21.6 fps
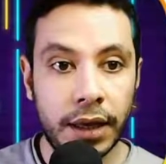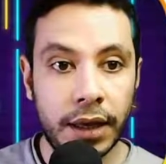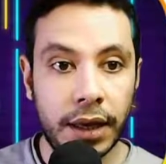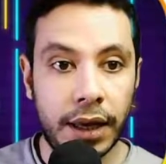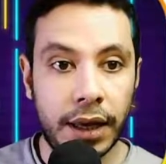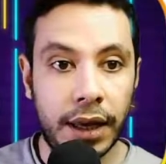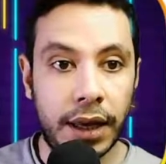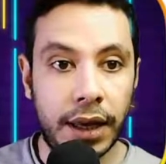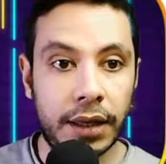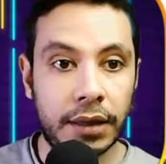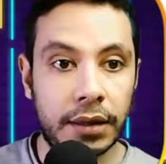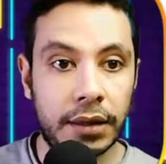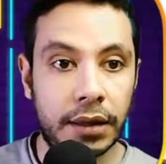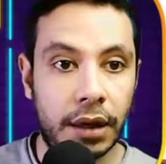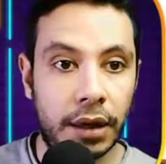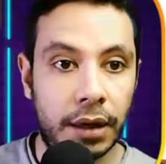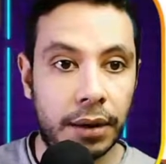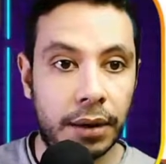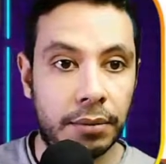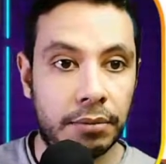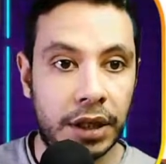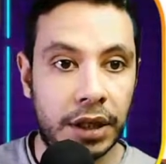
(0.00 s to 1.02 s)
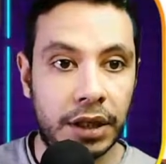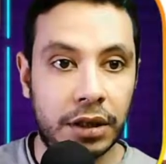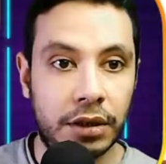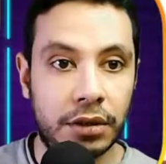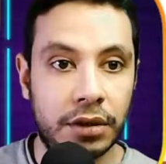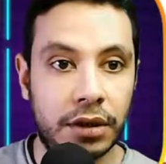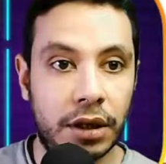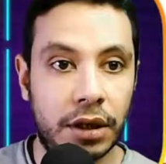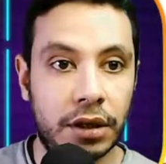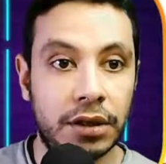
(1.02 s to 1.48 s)
And here
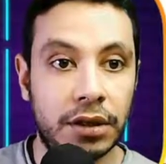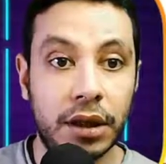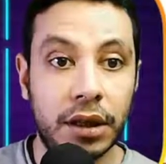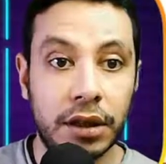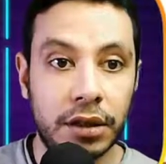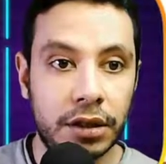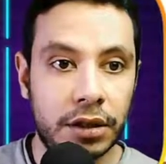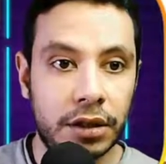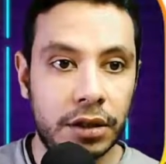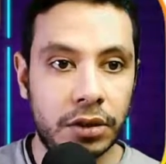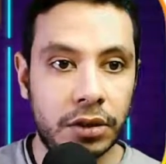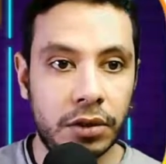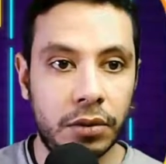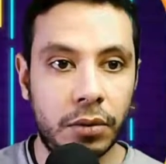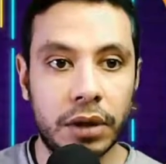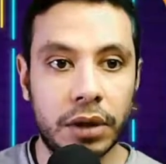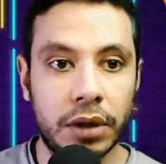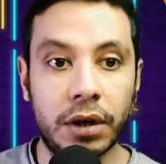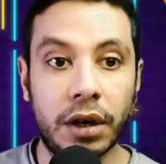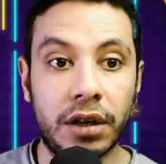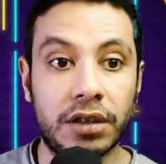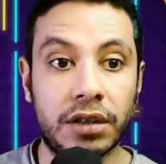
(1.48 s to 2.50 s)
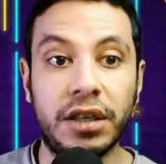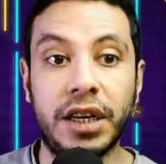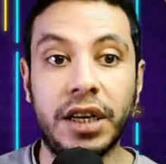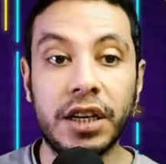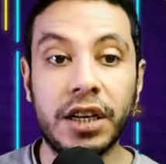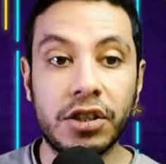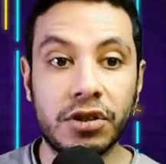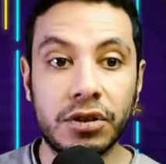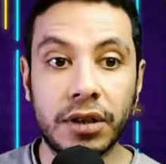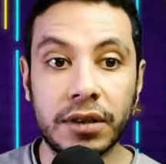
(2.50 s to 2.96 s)
they are telling you what are the
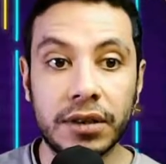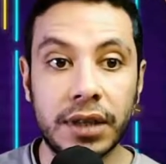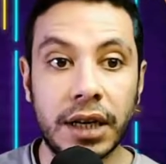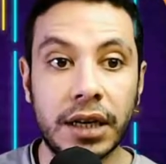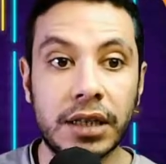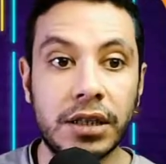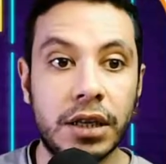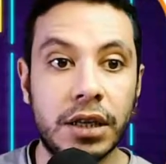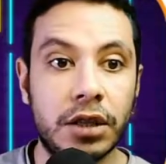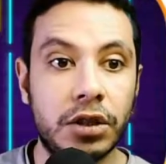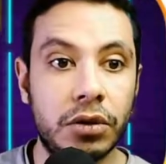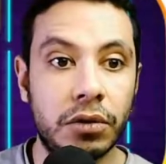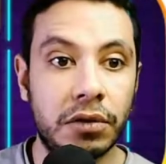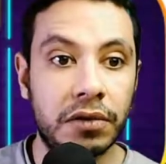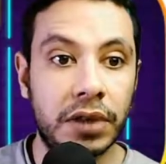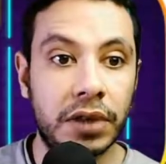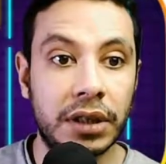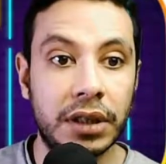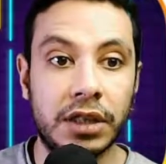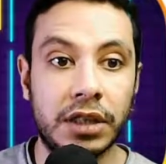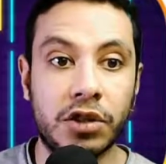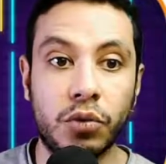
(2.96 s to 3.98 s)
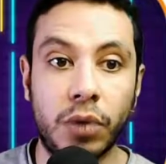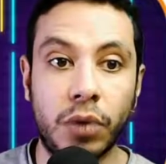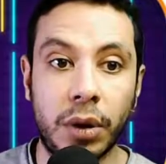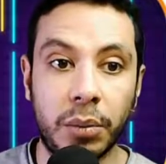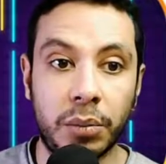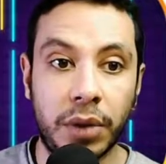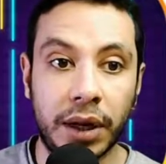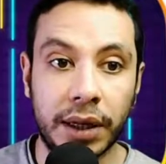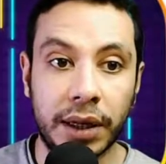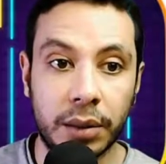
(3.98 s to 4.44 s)
extra things that you'll find. It's one
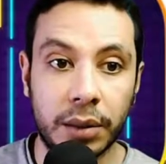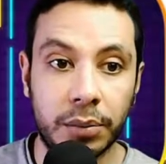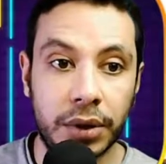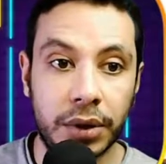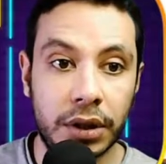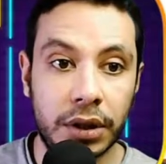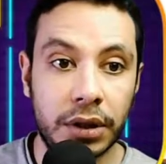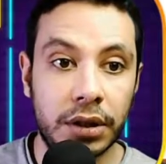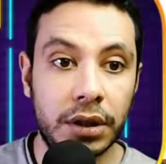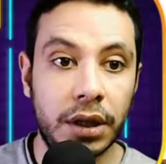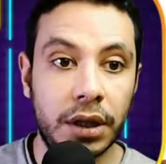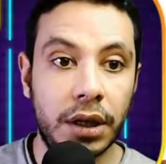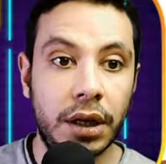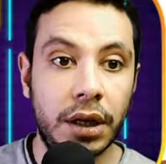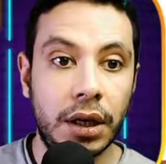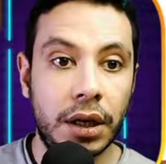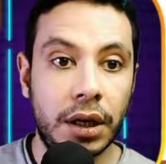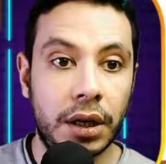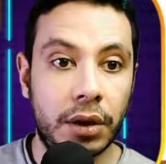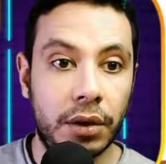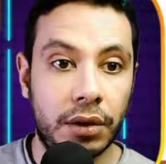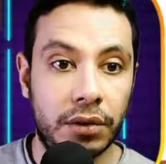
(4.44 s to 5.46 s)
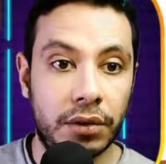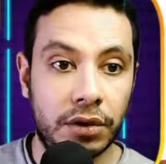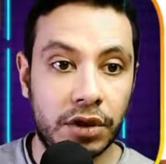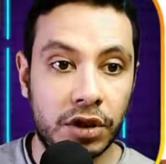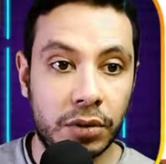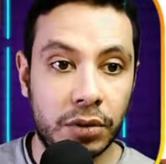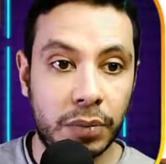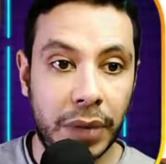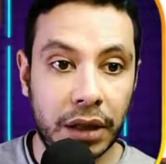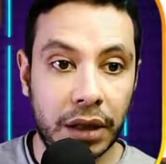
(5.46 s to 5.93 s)
bunk bed, there
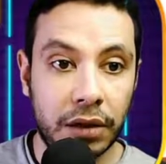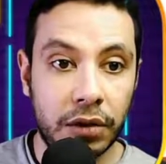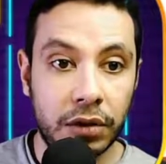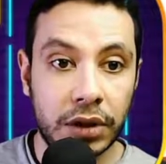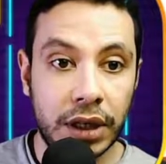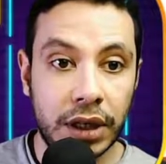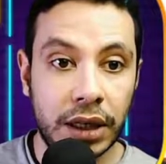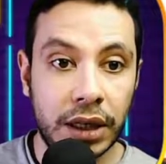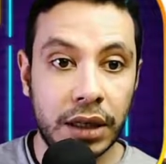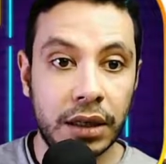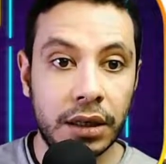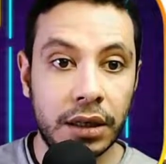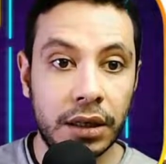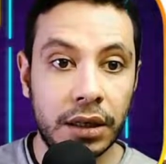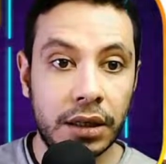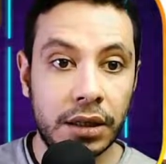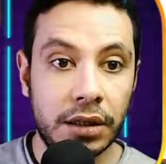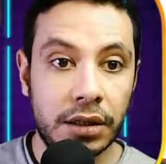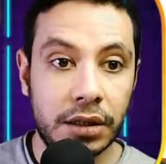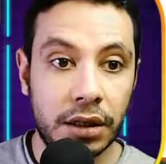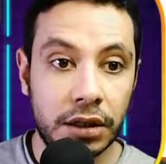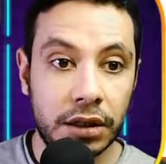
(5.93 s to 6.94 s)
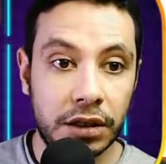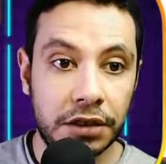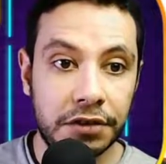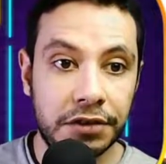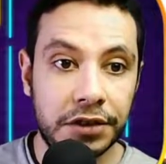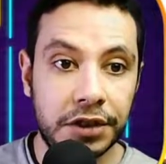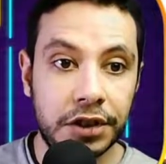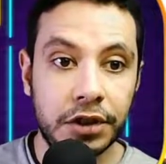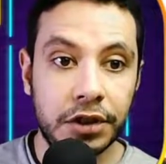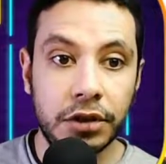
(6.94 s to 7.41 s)
is balcony, city
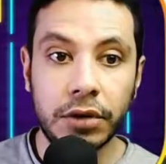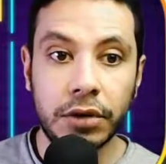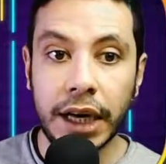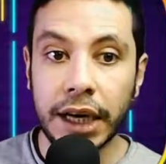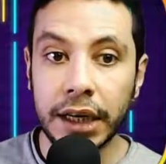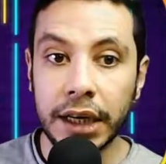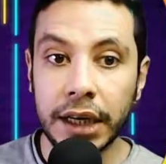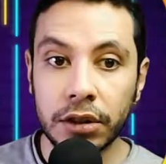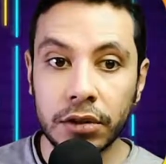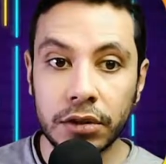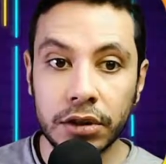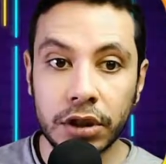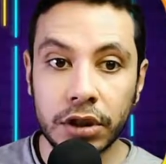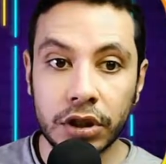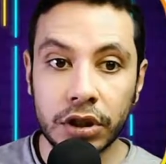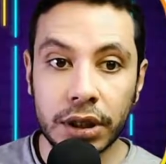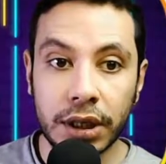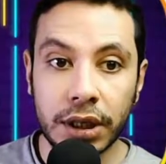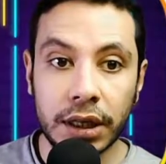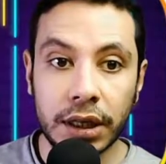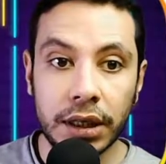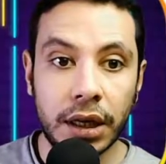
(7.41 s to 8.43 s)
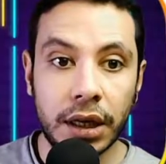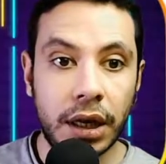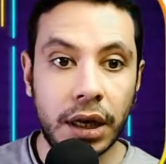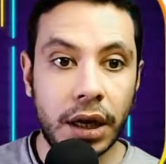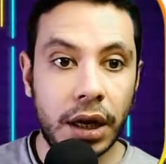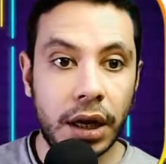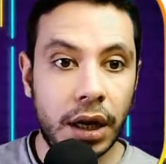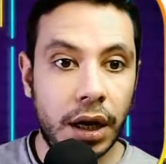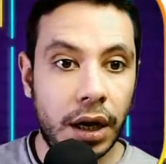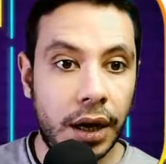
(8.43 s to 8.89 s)
view, air conditioning,
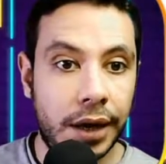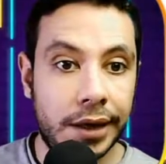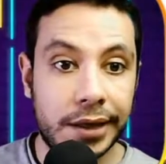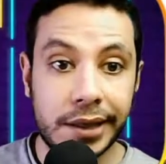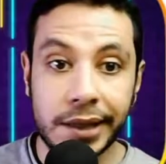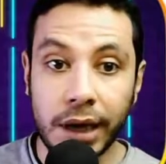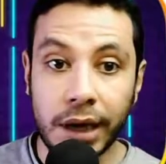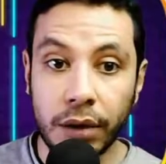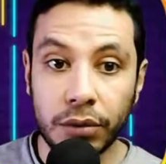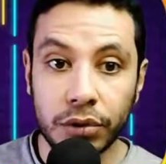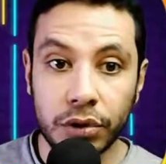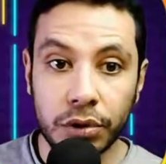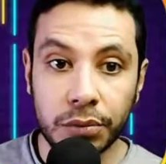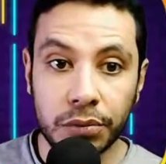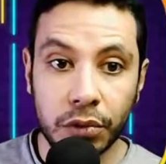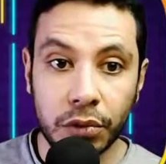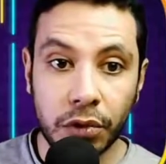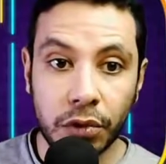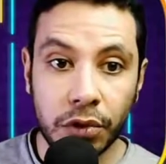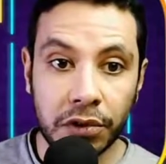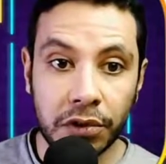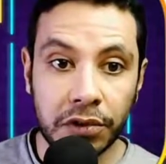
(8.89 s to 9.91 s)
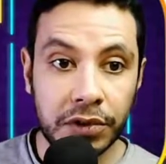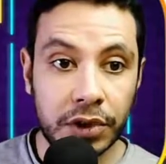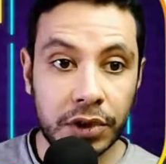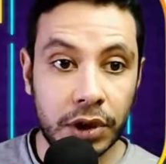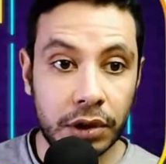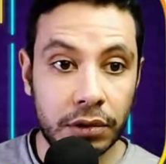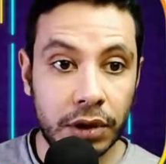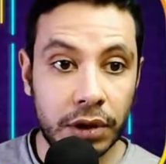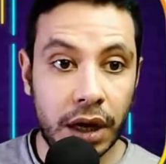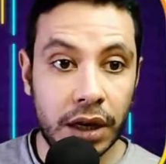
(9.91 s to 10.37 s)
a soundproof
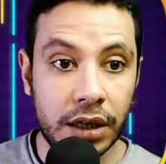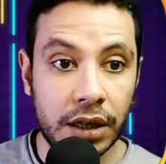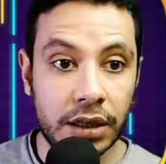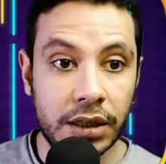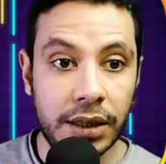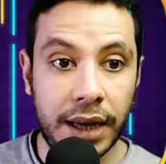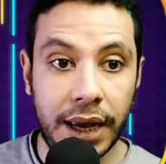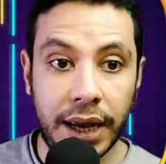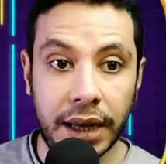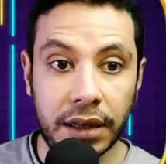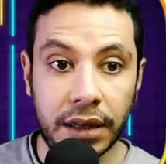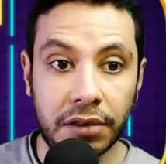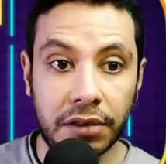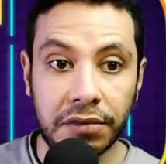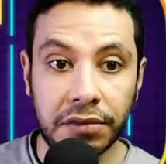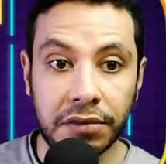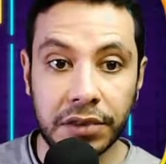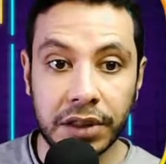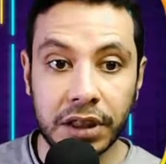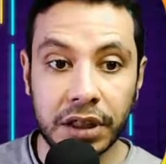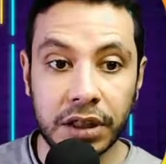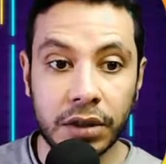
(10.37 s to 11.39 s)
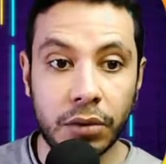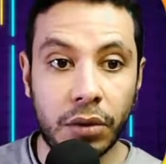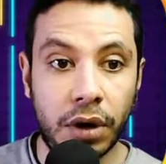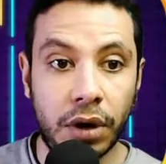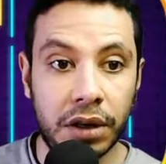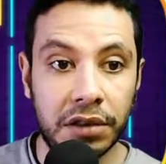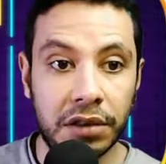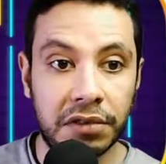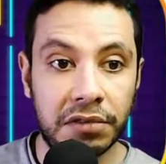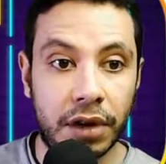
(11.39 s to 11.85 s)
terrace, and a free
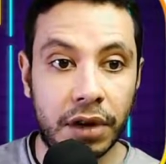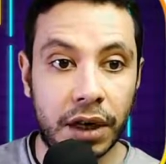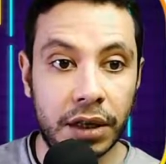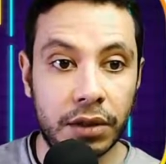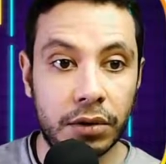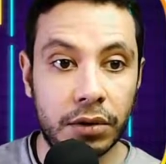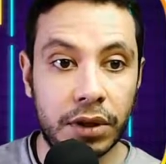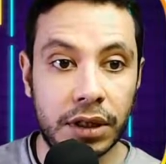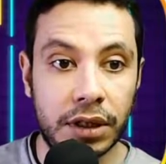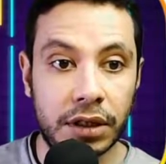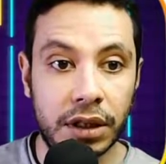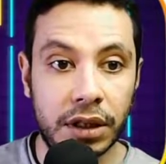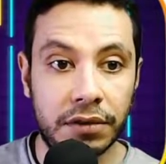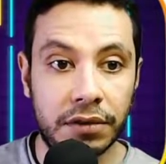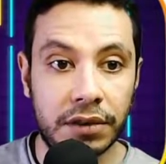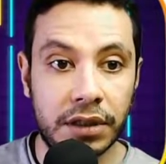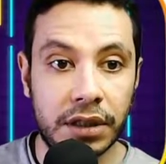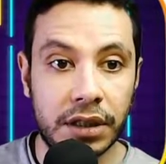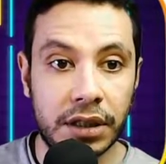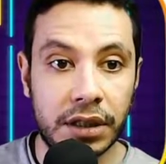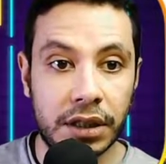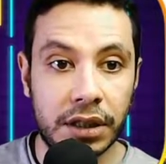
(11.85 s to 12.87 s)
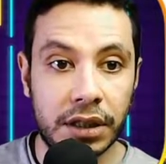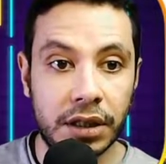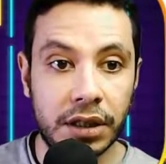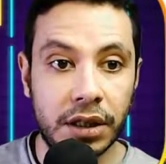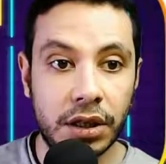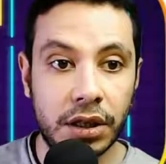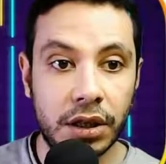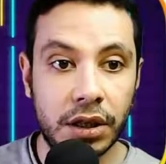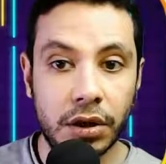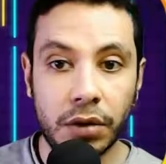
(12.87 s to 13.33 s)
Wi-Fi. You can even see
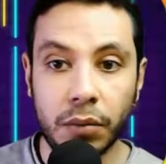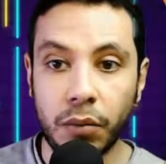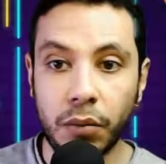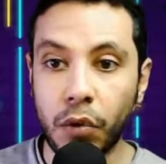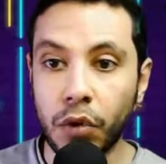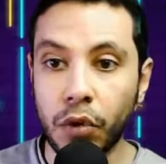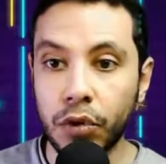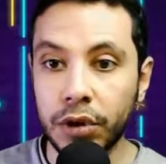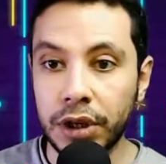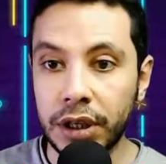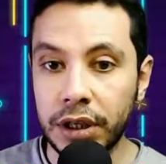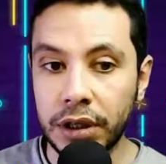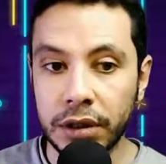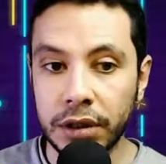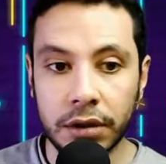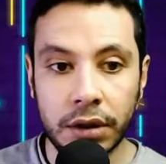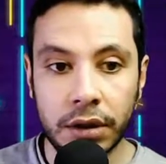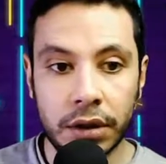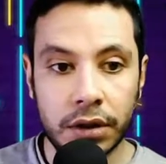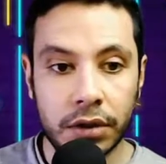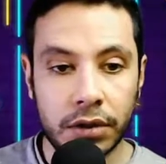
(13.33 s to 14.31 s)
more here.